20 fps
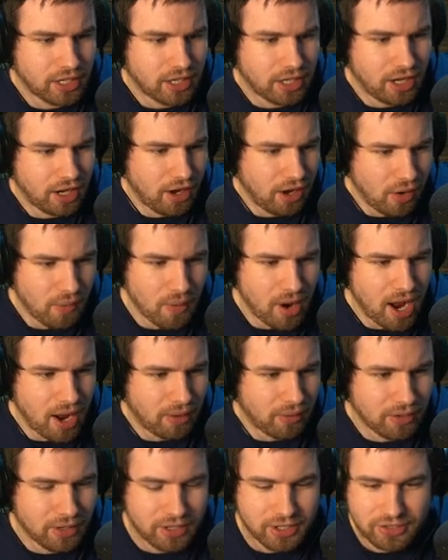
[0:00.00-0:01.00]
Uh, oh,
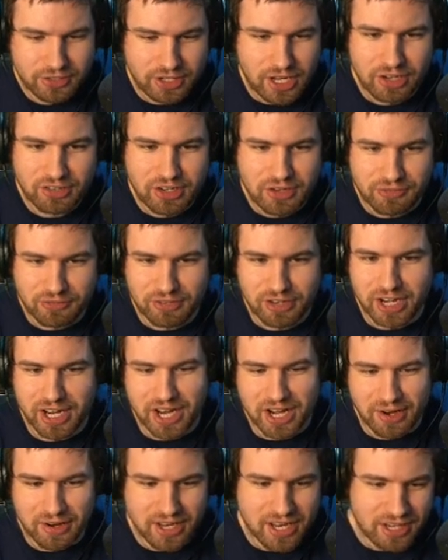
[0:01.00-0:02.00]
wow. This is actually free. You
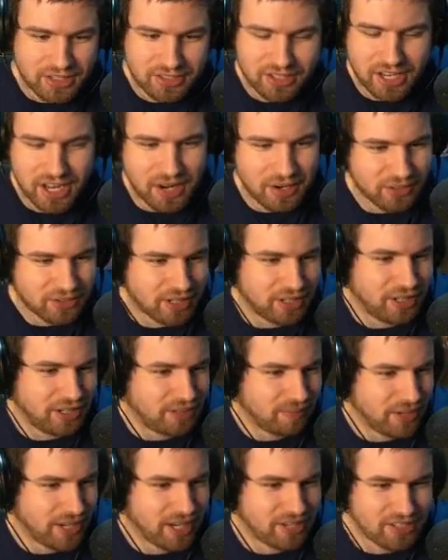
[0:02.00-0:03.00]
know, yesterday I was like, oh,
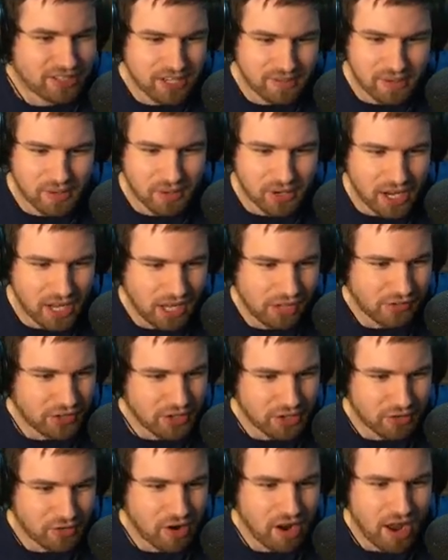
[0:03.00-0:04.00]
man, it's going to be one hell of a
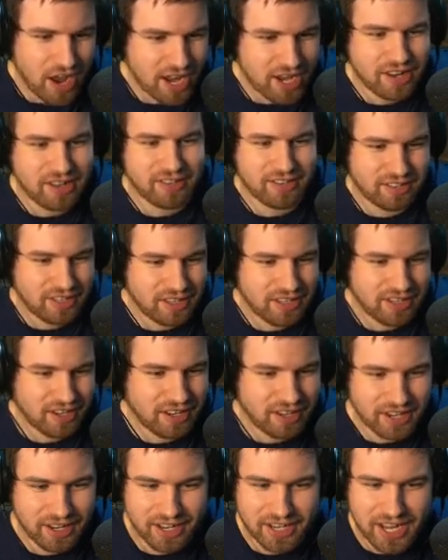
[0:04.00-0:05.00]
grind
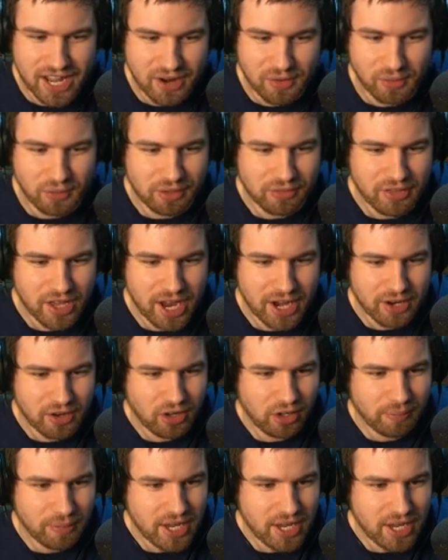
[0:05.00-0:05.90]
to get all of that gold.